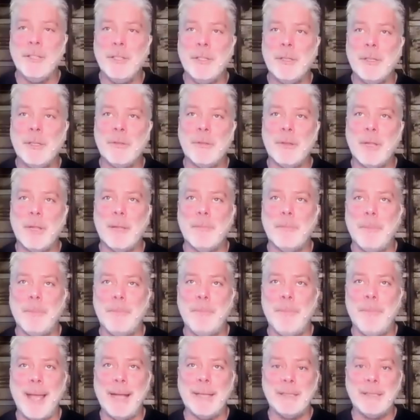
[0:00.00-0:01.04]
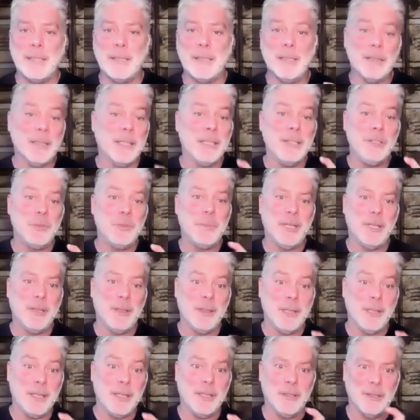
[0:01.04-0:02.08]
you know, back to the linchpin,
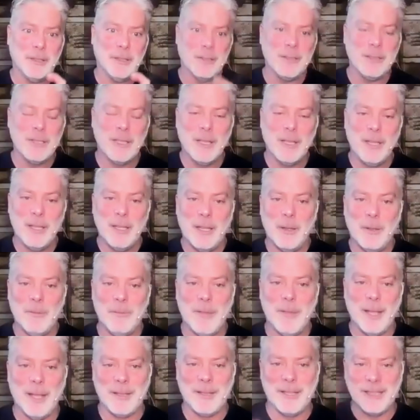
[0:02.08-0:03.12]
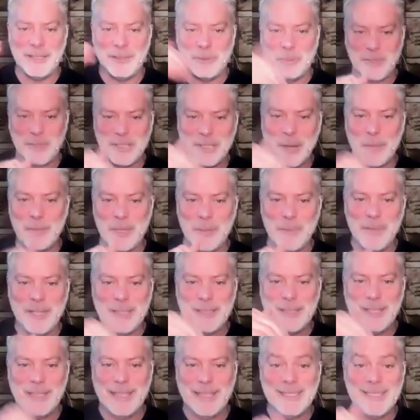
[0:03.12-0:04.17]
the guilt, because uh, what's coming to me
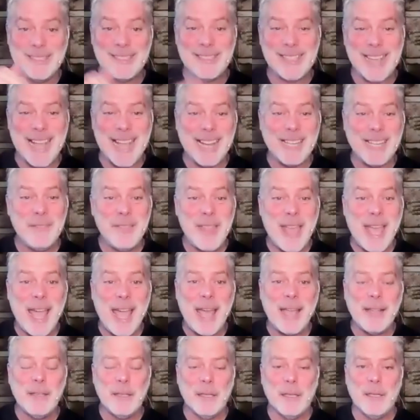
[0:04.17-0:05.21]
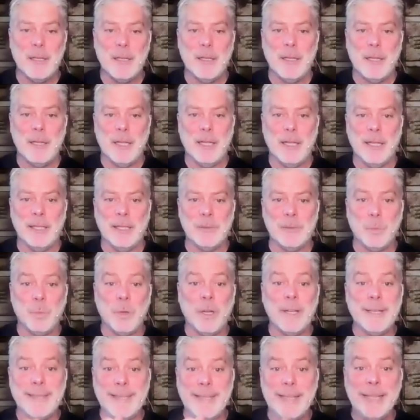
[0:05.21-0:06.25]
is inside of that is
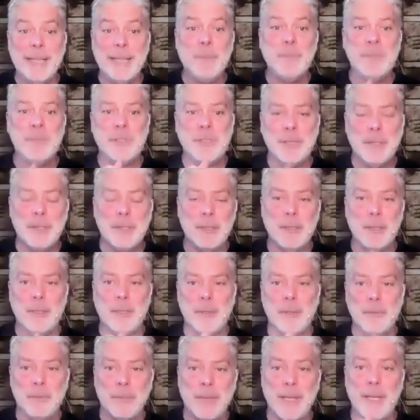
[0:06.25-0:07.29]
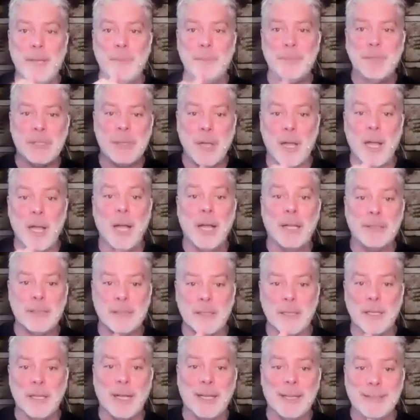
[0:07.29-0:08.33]
what keeps keeps us
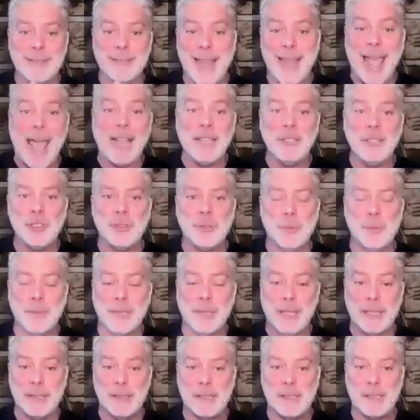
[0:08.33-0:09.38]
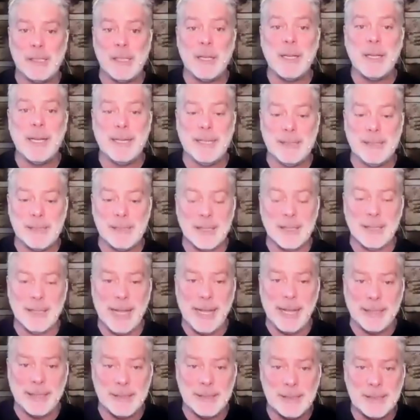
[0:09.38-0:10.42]
attached to it and stuck in is it
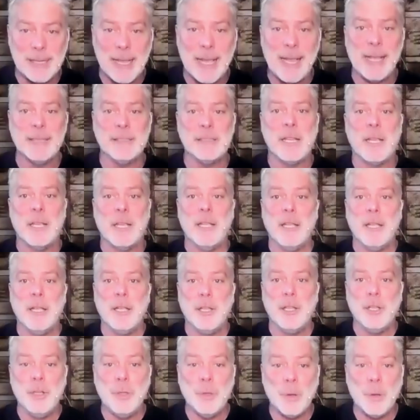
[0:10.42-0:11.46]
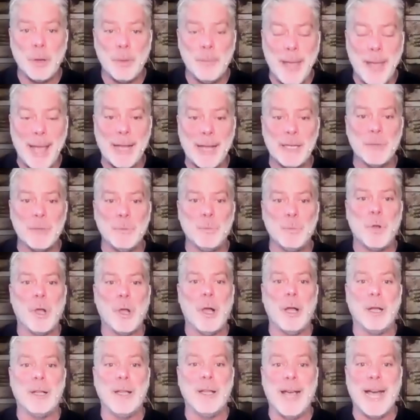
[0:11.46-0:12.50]
it says you're bad and
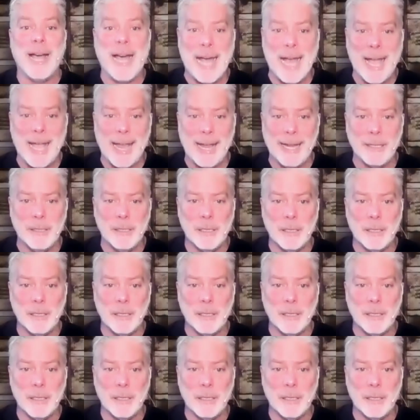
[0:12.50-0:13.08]
wrong hide